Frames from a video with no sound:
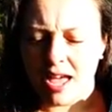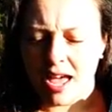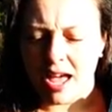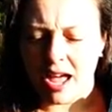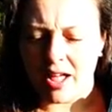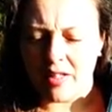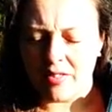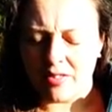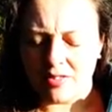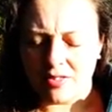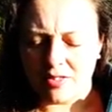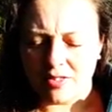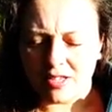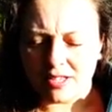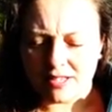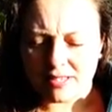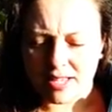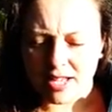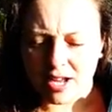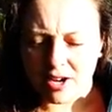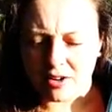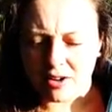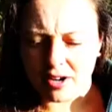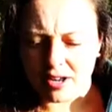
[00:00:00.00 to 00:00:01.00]
And this
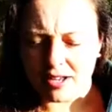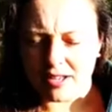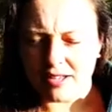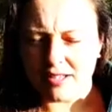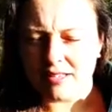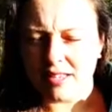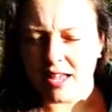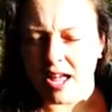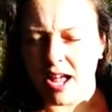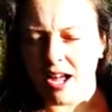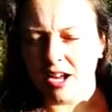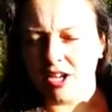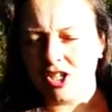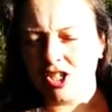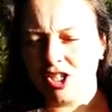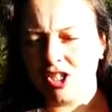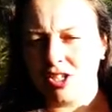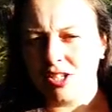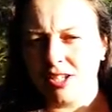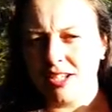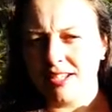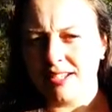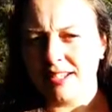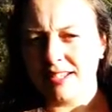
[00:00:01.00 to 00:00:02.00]
area is
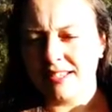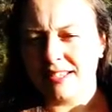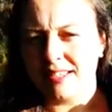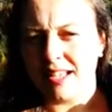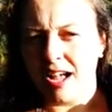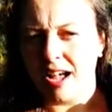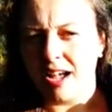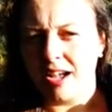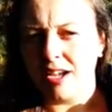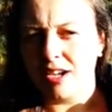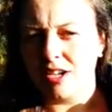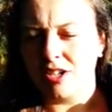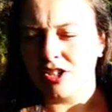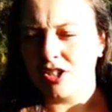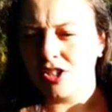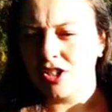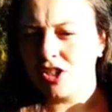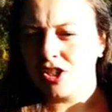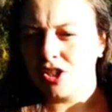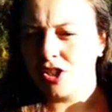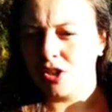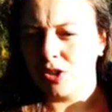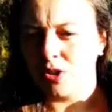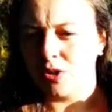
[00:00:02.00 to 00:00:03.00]
actually designed
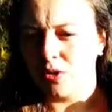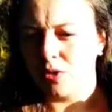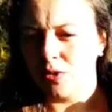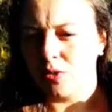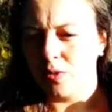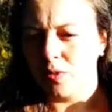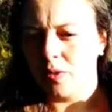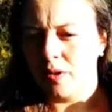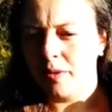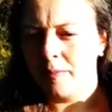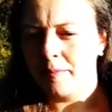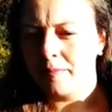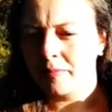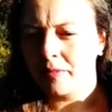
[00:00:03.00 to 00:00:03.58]
to